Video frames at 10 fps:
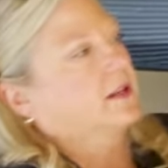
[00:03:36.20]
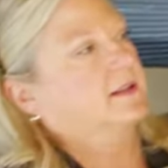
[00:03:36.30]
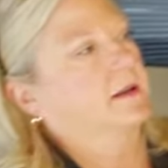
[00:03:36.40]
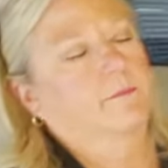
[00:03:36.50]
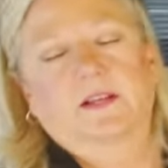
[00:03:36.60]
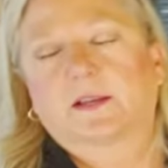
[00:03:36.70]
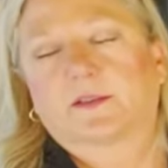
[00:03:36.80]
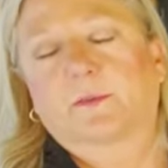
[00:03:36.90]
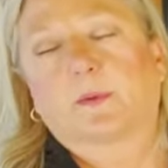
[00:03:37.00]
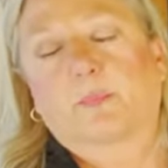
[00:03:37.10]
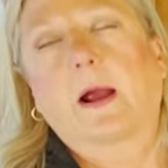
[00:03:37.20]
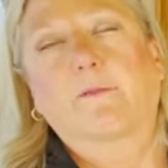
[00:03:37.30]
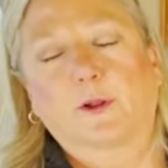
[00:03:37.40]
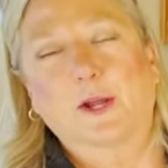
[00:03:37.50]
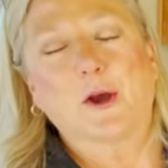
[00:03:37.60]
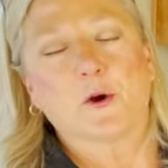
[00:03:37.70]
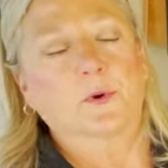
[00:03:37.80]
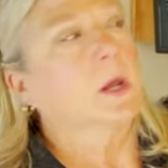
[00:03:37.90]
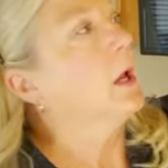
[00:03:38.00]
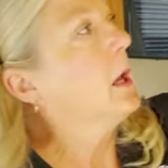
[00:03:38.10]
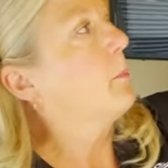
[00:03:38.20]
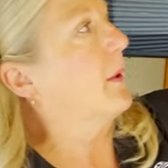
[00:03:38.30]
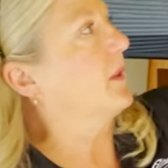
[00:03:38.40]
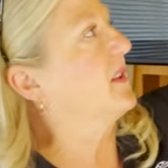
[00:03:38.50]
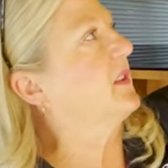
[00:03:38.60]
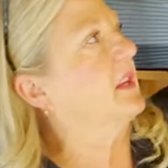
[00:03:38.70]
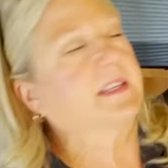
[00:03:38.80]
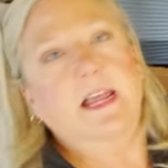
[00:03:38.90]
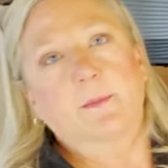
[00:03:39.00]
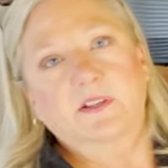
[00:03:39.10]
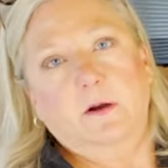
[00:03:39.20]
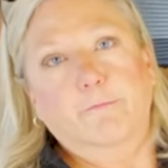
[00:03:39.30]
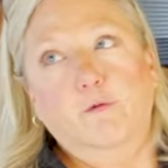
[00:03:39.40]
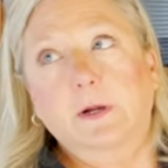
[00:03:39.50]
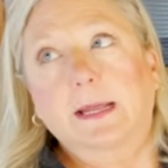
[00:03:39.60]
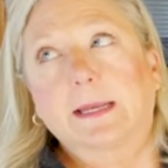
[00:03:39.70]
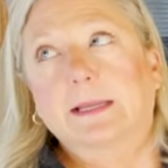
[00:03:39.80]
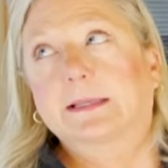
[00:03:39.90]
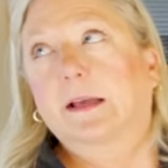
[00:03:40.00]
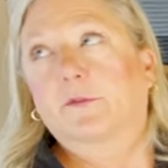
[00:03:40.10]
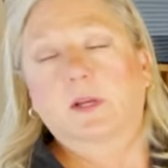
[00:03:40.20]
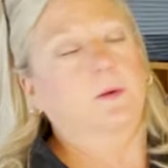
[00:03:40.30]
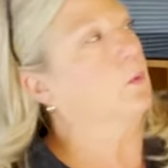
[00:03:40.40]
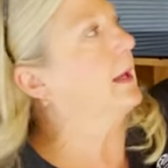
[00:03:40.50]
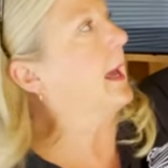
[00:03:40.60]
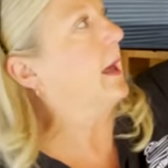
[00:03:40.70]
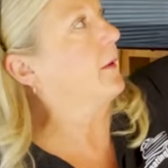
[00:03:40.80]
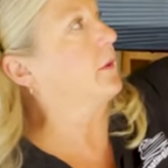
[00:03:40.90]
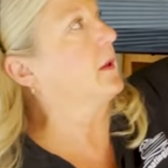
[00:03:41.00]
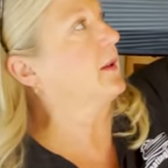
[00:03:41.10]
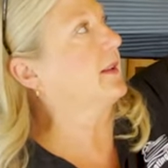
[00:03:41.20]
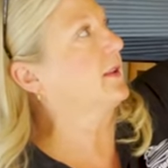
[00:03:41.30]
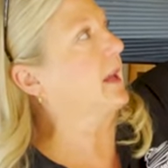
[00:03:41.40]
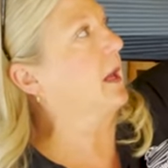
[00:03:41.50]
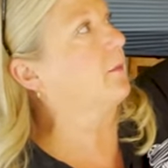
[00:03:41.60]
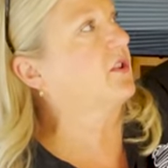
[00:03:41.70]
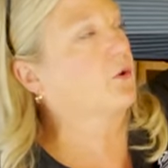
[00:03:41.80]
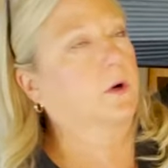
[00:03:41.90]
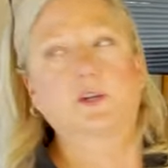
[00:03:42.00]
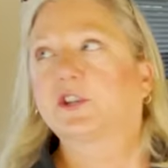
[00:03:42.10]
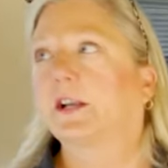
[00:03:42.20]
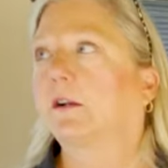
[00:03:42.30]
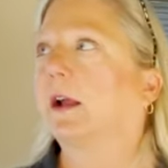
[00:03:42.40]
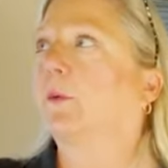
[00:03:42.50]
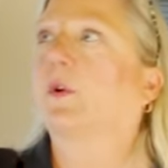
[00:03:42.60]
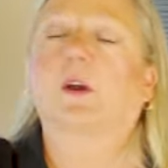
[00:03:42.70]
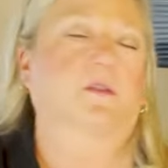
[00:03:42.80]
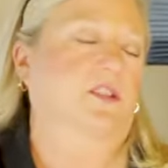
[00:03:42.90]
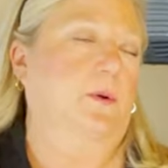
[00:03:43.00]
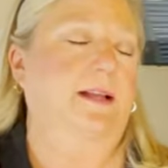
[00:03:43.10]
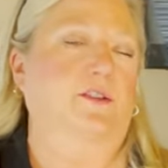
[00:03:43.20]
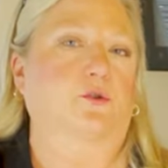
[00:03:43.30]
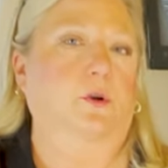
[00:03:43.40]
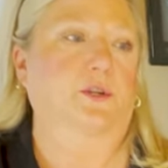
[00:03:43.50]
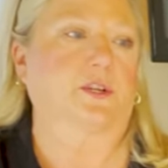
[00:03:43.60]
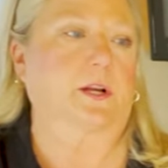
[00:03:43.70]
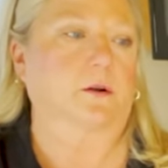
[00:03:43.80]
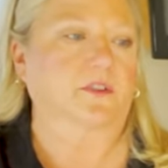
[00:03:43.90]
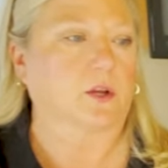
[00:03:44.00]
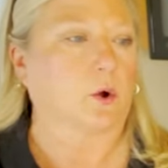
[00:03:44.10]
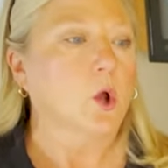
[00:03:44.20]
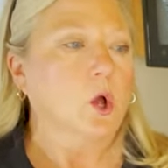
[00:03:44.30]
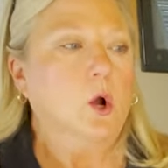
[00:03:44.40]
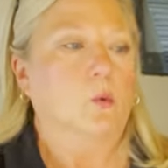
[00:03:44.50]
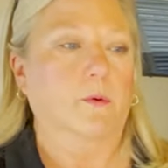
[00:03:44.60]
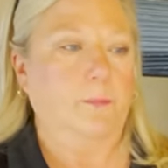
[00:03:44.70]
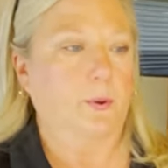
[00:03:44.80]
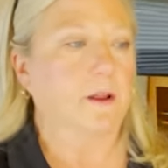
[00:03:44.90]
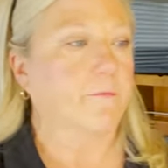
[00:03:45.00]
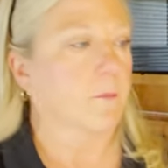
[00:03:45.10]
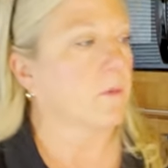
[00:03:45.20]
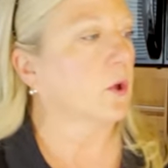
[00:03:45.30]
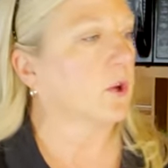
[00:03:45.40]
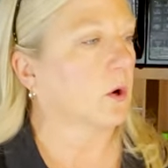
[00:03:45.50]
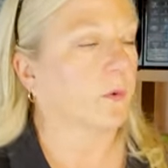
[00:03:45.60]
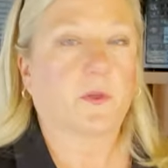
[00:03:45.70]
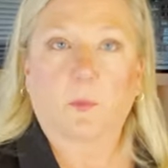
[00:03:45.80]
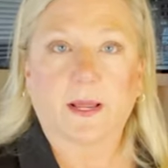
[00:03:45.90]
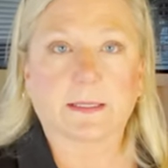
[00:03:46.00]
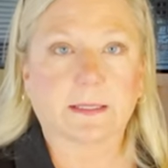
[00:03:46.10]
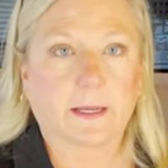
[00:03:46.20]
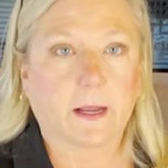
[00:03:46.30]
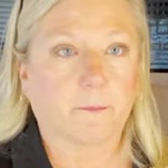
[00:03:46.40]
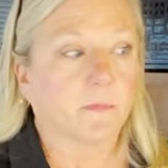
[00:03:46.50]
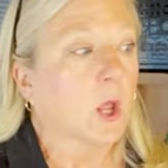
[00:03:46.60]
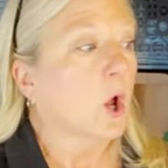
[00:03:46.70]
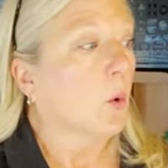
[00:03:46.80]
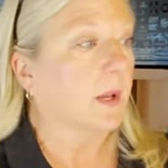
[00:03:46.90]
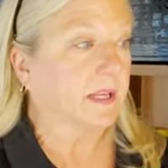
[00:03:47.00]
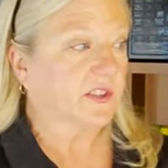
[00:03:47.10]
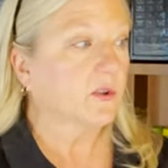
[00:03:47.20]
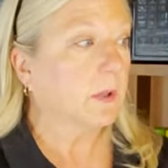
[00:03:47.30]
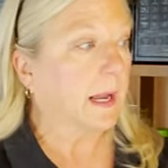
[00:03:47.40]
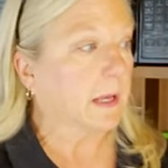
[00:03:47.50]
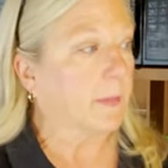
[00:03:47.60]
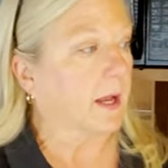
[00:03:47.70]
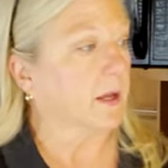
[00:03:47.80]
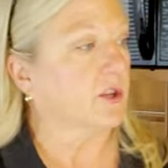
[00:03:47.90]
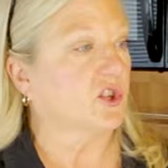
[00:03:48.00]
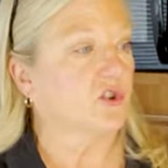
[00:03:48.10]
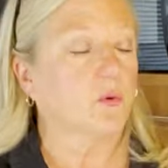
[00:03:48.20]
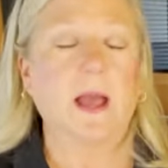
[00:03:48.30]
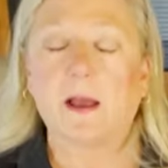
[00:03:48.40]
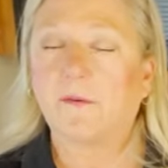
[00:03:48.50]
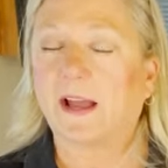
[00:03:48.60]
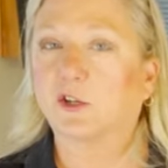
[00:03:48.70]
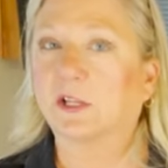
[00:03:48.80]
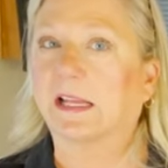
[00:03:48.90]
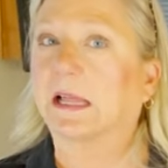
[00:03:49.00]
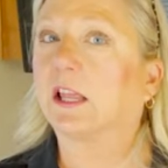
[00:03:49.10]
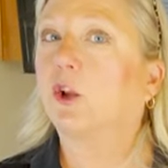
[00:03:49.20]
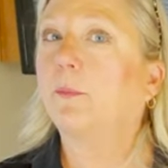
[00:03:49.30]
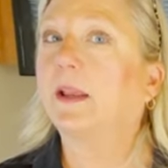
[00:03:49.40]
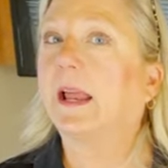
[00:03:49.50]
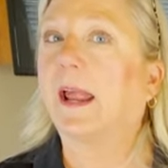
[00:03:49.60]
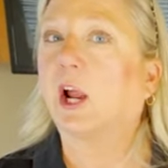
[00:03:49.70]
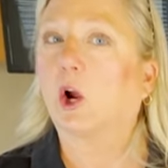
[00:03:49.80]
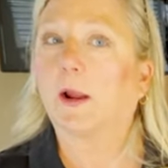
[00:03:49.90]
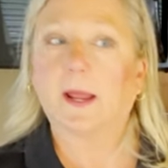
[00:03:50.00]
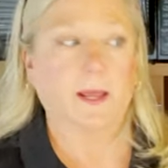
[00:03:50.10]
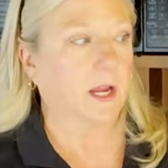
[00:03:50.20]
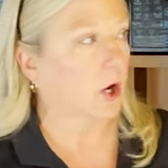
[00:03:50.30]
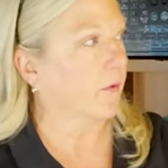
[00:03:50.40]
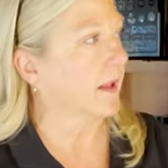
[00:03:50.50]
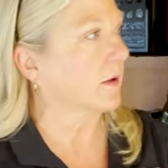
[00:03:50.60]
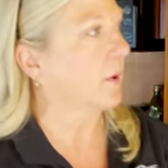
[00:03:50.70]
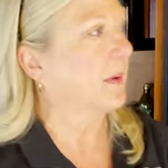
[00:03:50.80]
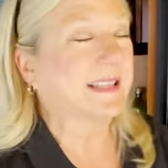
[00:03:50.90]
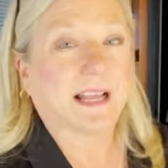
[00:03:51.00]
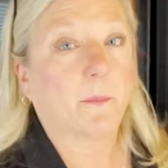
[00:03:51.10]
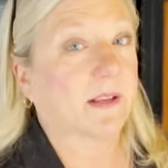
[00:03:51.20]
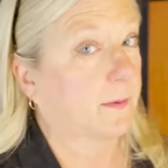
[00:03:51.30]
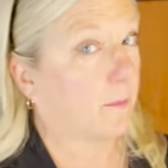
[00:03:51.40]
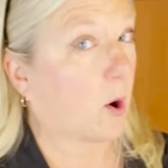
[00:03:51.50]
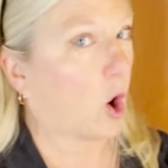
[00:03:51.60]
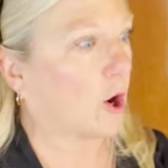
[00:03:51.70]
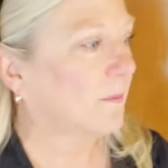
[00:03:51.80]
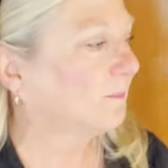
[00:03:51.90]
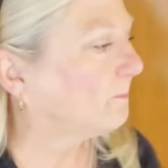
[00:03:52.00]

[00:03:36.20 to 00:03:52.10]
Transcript: because it is privately owned. But this is the same as our forty eighty-seven. It, we had this same storage here, and we also had storage here. So we're pretty familiar with the way it's set up. What I do like about it is you do have actually a little bit of area here that could be set up as a bar,